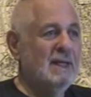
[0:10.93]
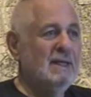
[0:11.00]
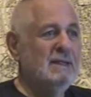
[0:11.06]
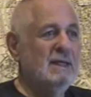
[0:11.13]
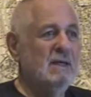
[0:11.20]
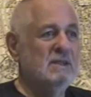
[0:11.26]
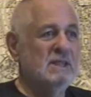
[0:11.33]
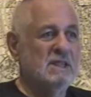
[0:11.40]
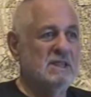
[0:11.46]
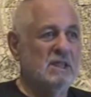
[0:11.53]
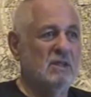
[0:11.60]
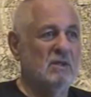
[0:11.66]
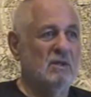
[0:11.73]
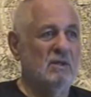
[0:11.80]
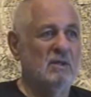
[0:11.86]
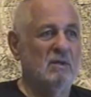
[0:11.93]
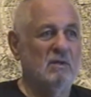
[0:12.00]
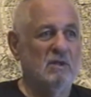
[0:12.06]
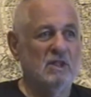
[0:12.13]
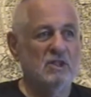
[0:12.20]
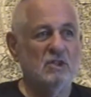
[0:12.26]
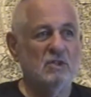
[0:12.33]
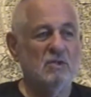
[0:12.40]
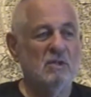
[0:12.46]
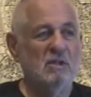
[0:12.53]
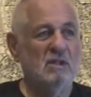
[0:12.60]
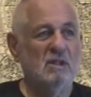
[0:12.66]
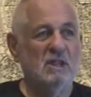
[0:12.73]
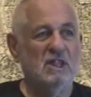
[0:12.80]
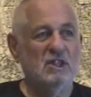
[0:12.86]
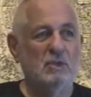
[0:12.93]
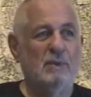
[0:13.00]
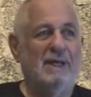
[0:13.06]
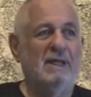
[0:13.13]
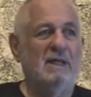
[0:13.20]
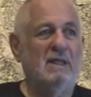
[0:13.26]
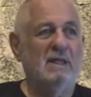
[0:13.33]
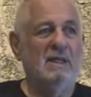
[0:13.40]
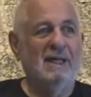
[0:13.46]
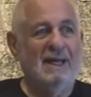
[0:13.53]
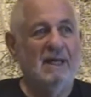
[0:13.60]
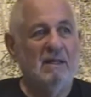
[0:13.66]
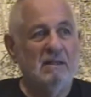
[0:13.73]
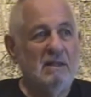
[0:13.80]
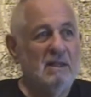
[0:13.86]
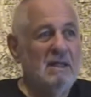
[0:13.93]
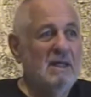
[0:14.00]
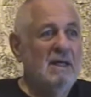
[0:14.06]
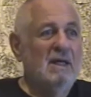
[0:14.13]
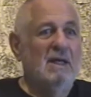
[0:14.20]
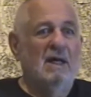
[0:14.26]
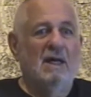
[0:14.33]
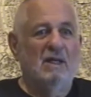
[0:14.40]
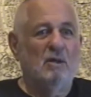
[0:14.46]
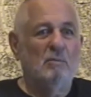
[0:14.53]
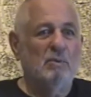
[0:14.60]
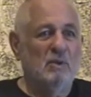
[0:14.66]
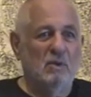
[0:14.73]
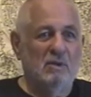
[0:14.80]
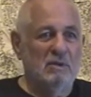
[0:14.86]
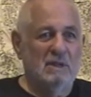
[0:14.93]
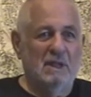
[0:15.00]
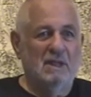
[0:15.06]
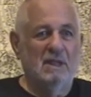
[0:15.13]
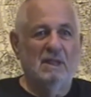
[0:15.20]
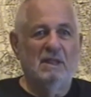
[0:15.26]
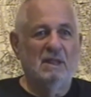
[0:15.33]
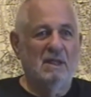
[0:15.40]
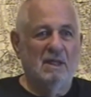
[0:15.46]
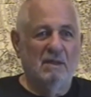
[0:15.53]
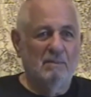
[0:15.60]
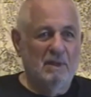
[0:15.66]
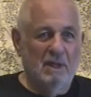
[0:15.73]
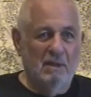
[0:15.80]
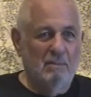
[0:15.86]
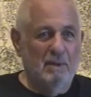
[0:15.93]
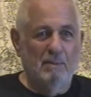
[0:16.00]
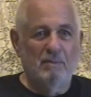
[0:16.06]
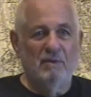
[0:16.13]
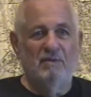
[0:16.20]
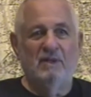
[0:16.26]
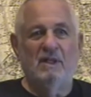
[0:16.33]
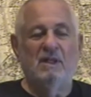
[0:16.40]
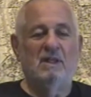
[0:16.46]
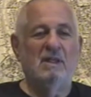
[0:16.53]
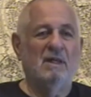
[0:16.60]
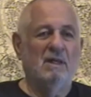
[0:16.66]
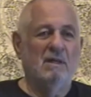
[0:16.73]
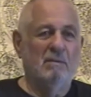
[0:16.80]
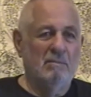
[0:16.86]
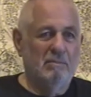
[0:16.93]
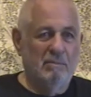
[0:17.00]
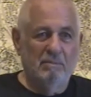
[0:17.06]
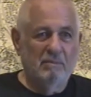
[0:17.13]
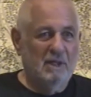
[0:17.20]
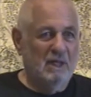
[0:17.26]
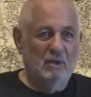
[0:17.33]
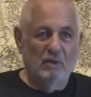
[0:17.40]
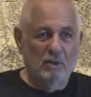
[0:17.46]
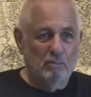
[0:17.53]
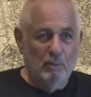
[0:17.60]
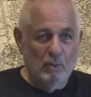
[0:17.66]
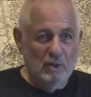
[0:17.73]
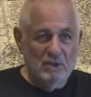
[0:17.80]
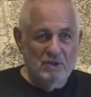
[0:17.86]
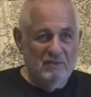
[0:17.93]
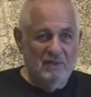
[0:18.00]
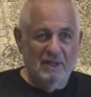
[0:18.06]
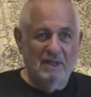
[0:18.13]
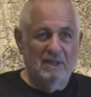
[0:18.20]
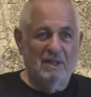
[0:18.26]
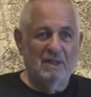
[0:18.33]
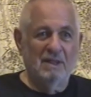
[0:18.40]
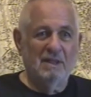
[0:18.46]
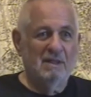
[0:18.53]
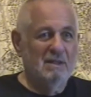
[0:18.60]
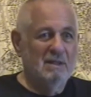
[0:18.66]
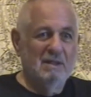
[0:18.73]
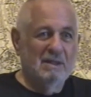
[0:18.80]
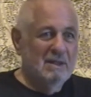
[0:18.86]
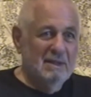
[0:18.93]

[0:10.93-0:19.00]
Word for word: Now, as I said earlier in this talk, unless you edit it out, I don't belong to anything. I'm not a member of anything. I'm not on the boards of anything.